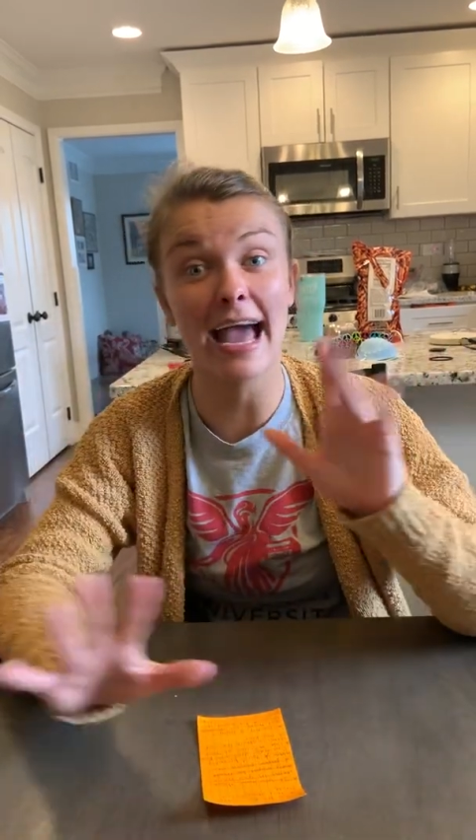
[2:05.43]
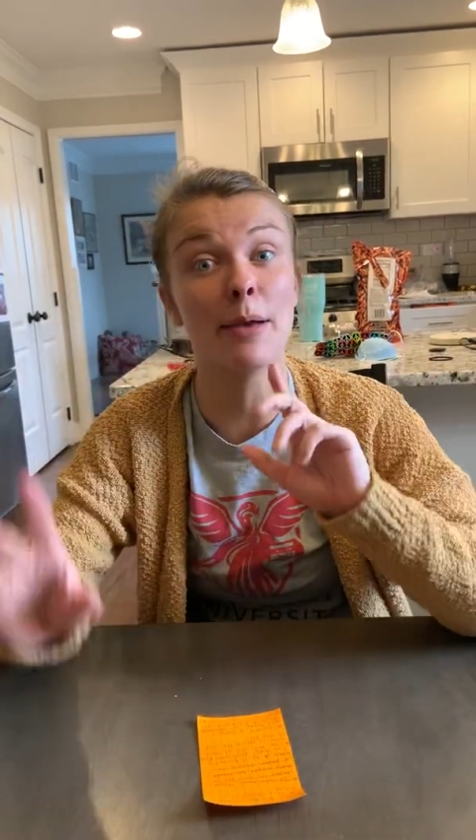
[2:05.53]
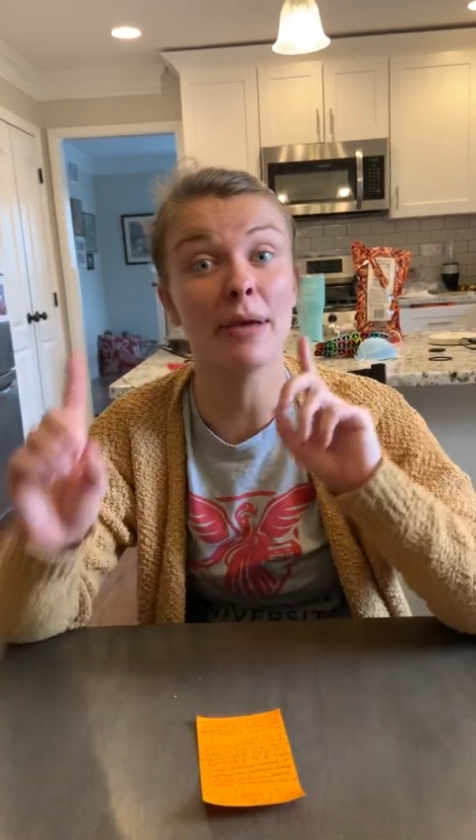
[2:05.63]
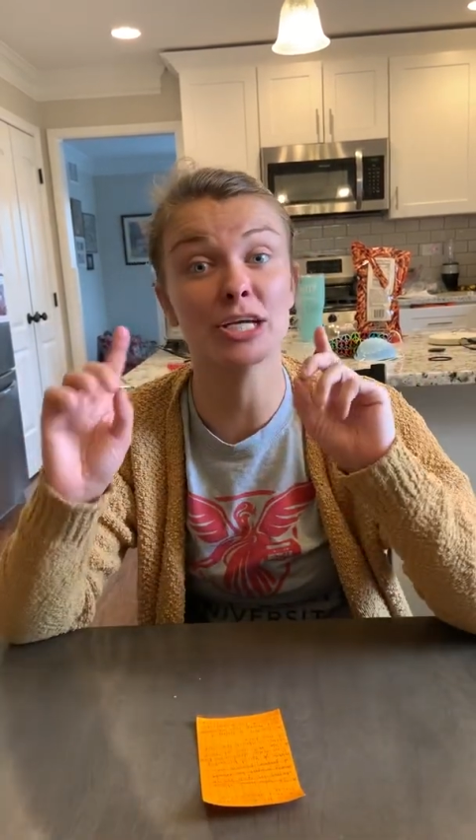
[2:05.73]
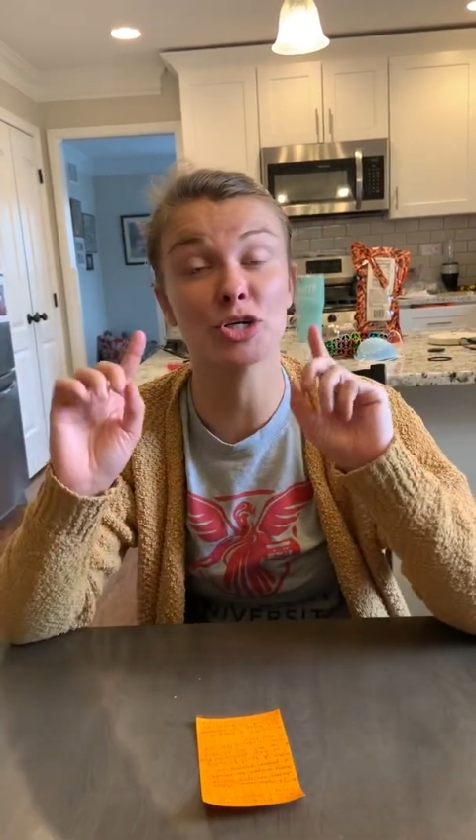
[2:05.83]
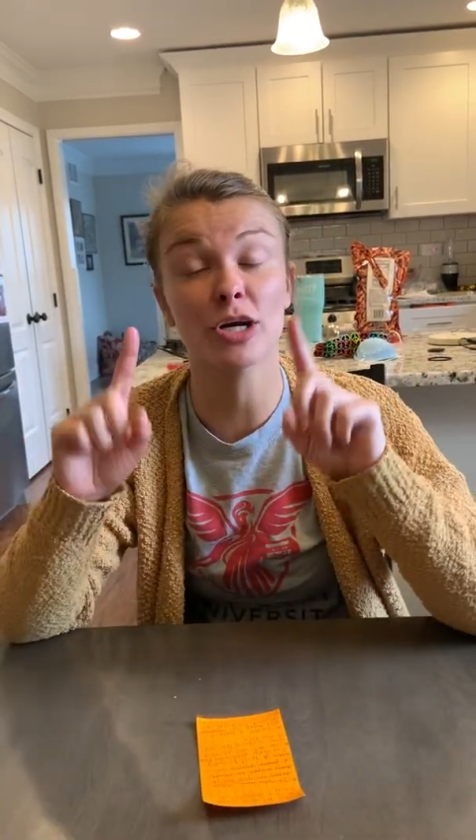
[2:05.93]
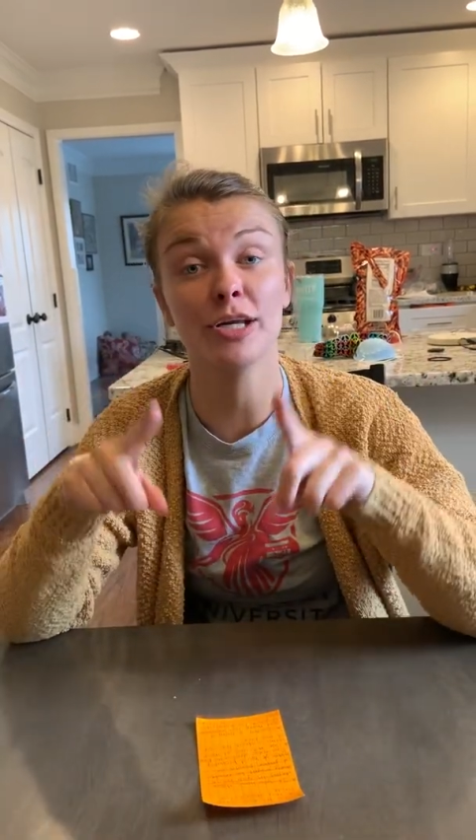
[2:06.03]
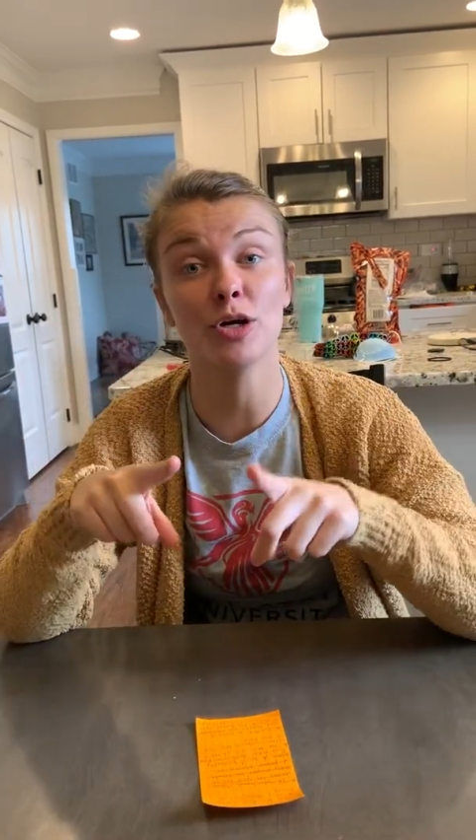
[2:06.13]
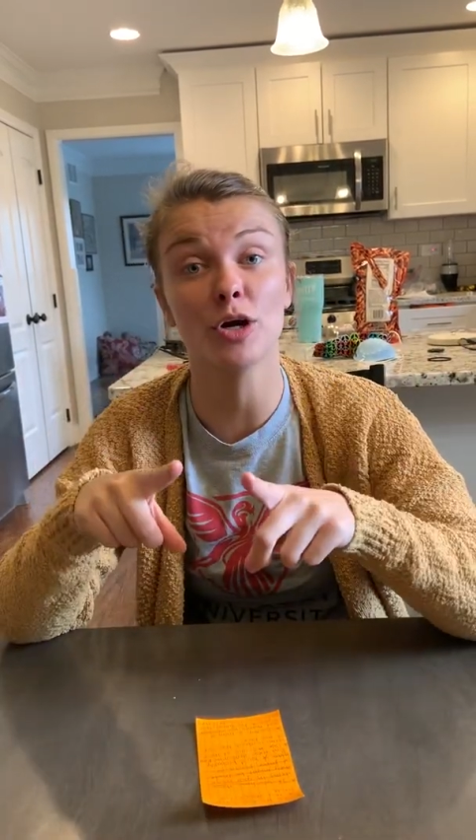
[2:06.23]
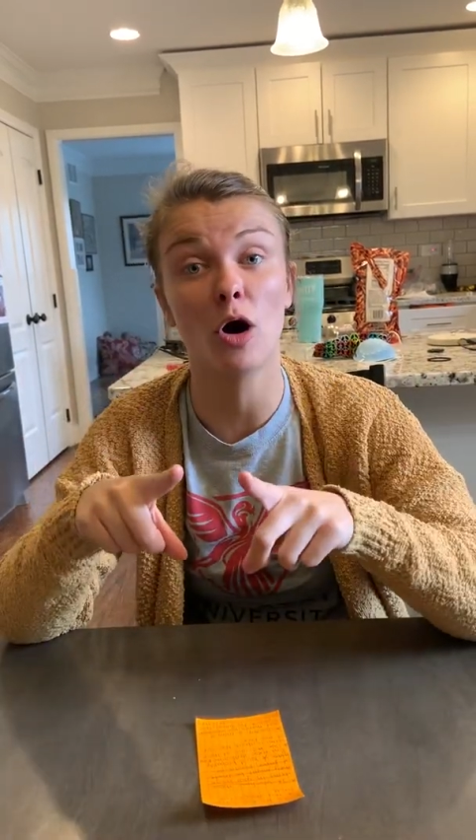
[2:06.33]
and make sure
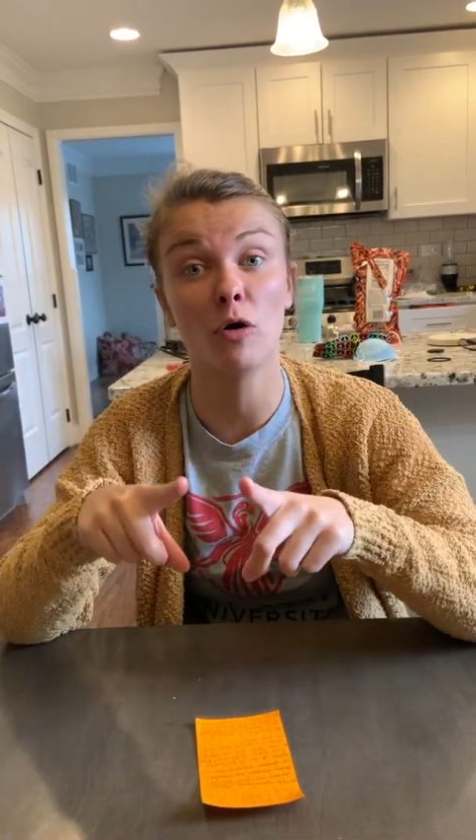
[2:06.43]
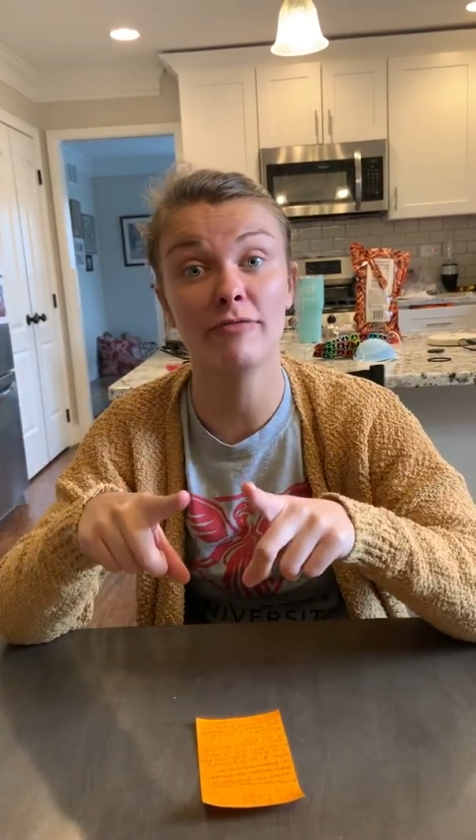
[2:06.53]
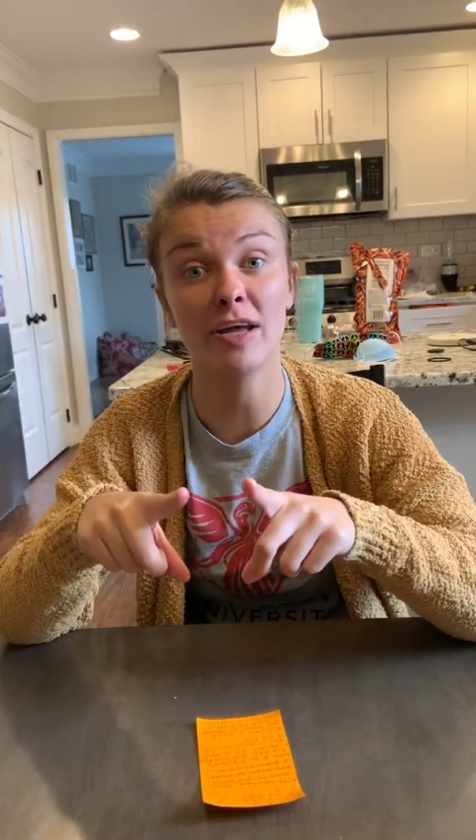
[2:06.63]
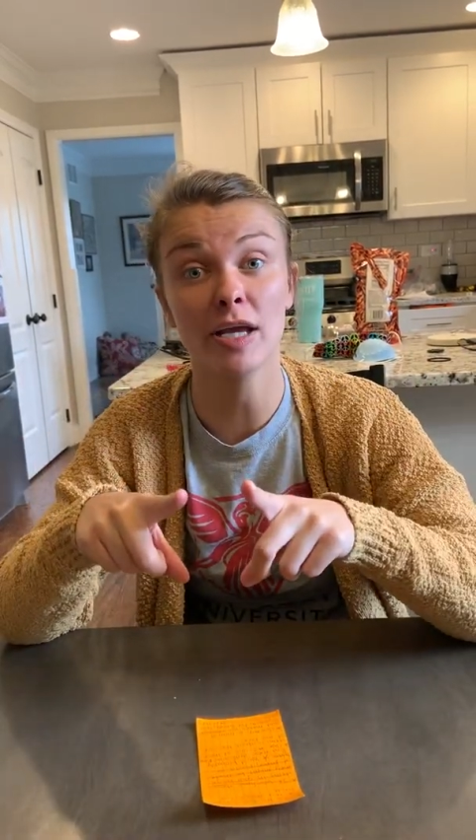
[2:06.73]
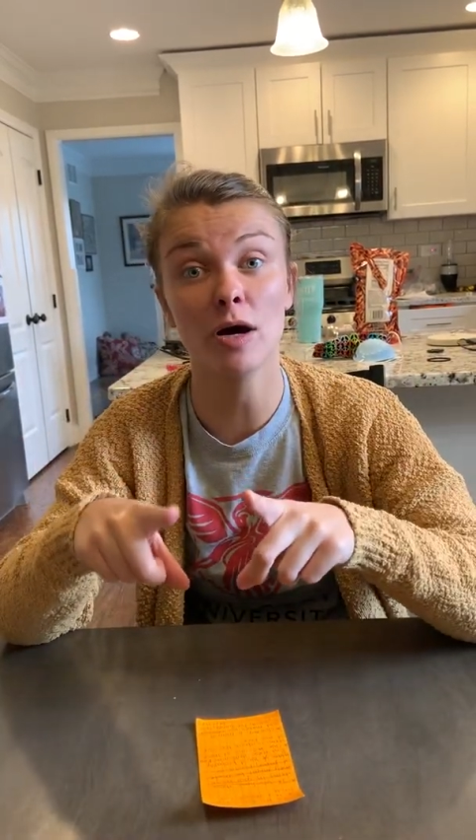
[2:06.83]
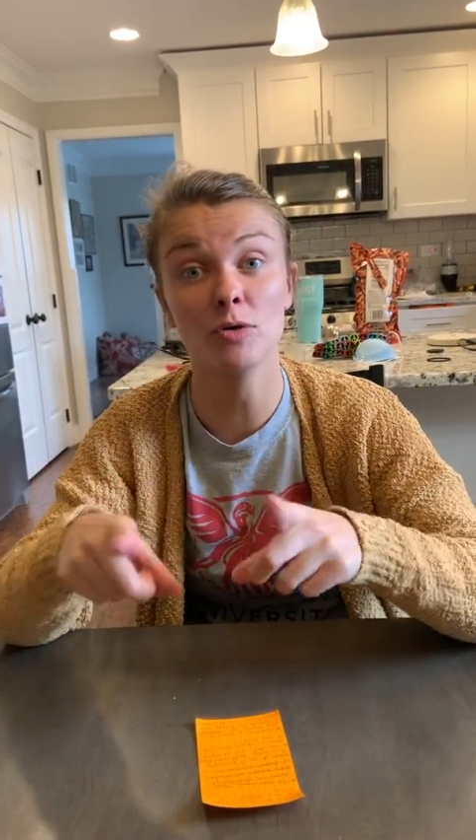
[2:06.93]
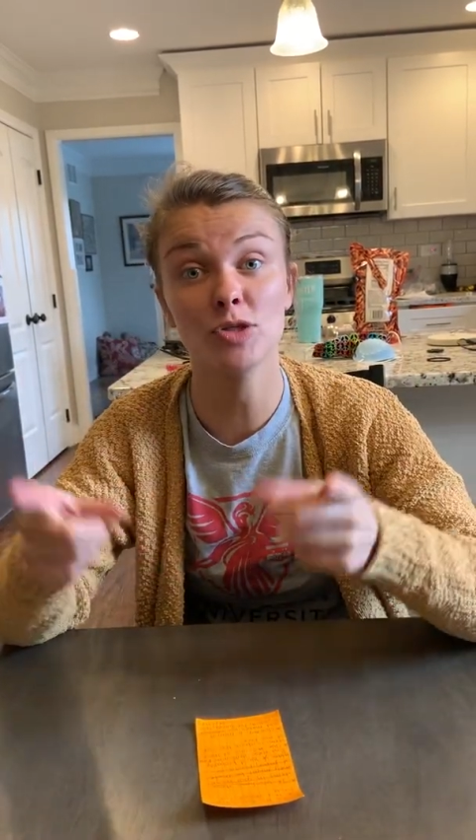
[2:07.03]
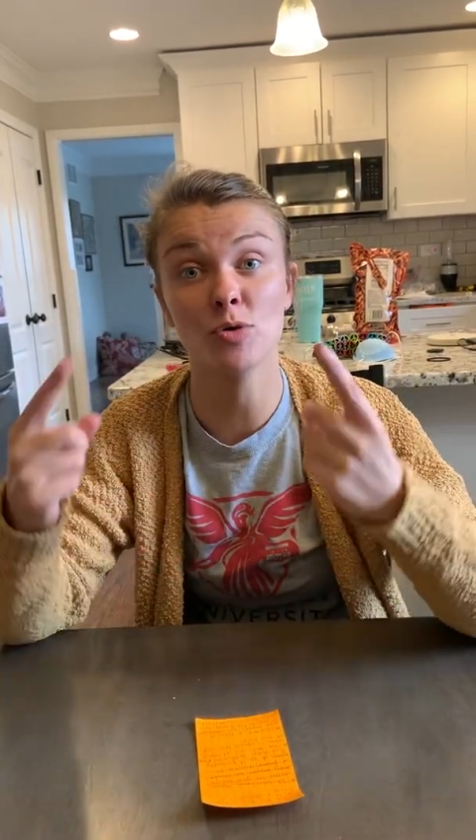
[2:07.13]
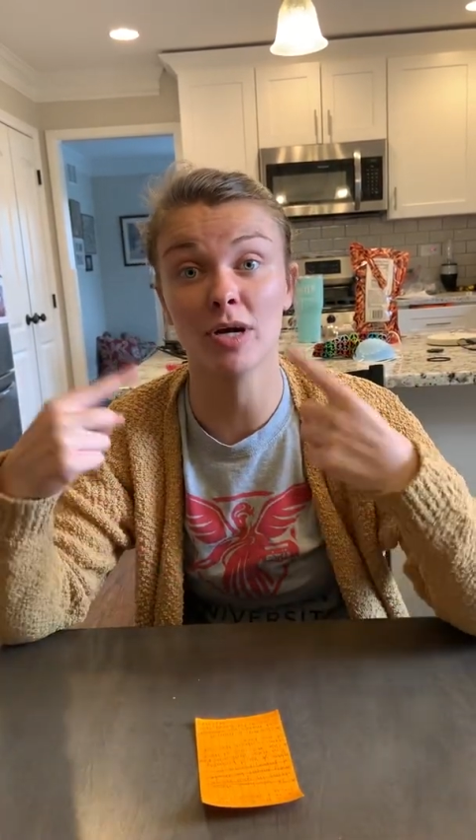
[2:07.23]
in your own videos you